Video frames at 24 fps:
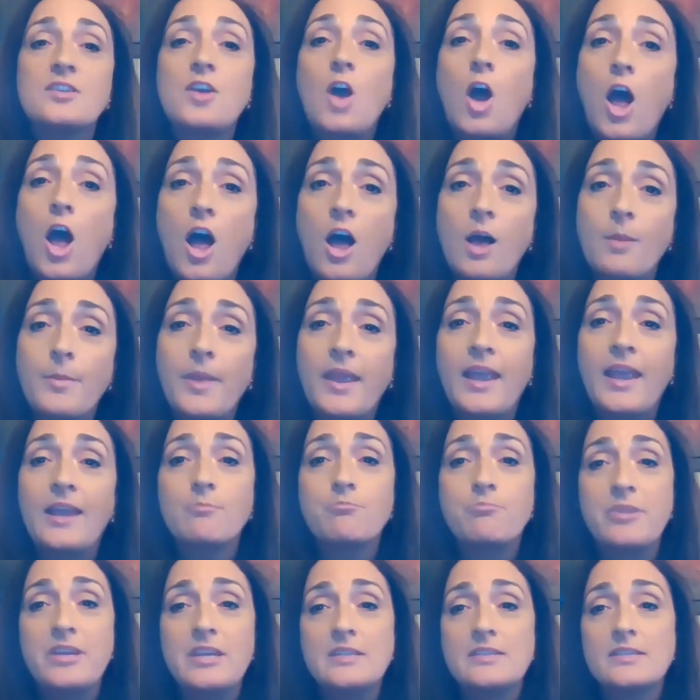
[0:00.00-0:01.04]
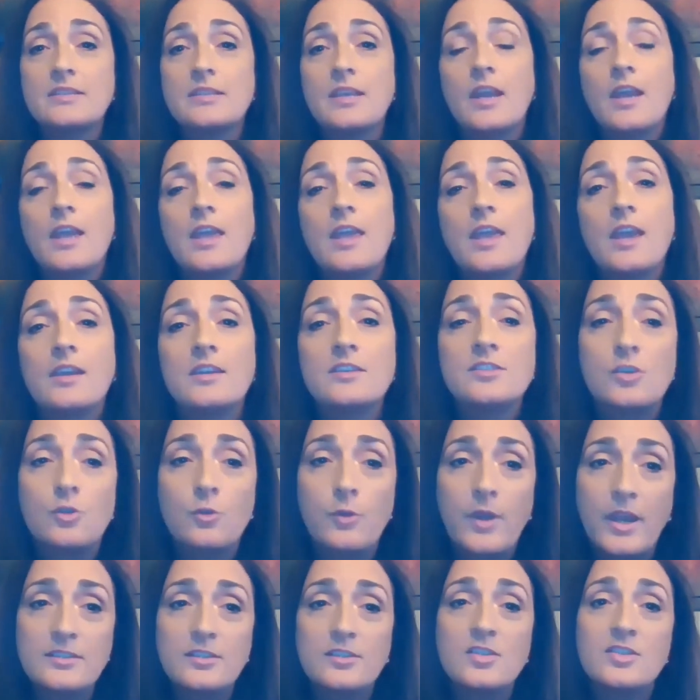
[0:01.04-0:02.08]
calm and peace and is
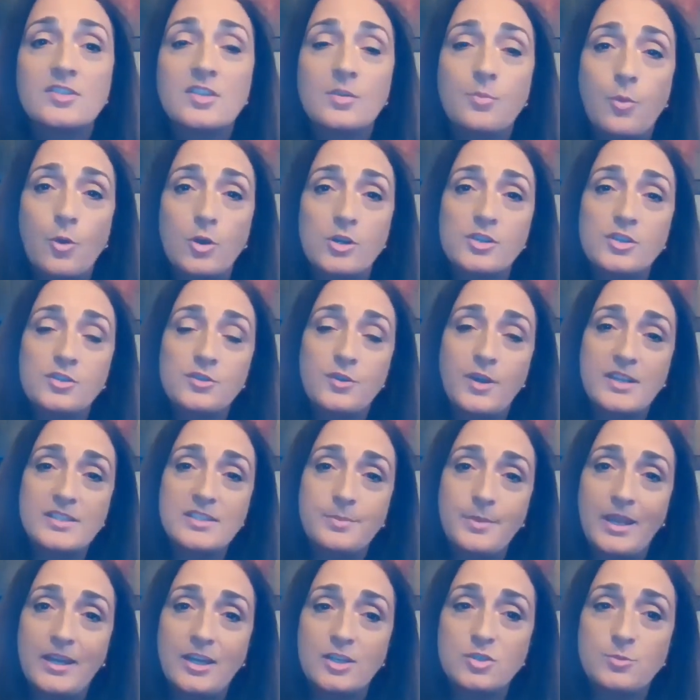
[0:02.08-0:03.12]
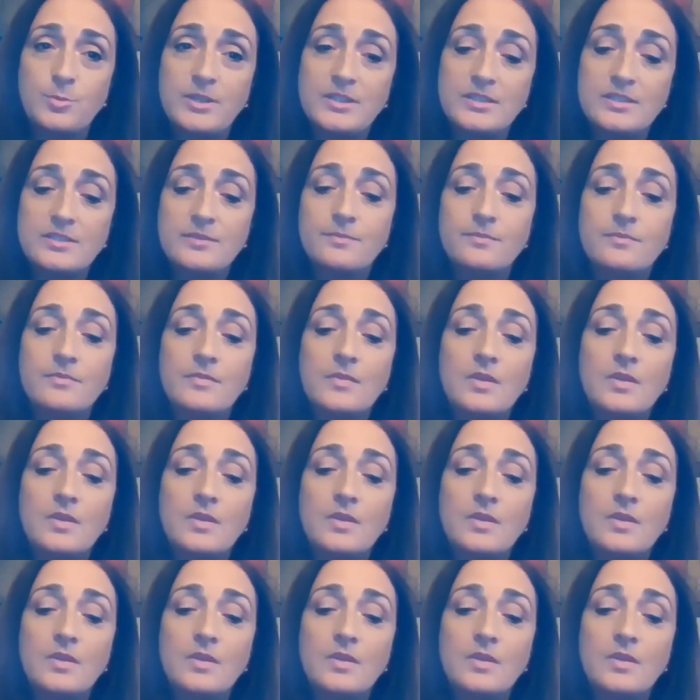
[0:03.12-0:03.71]
great to support stress management.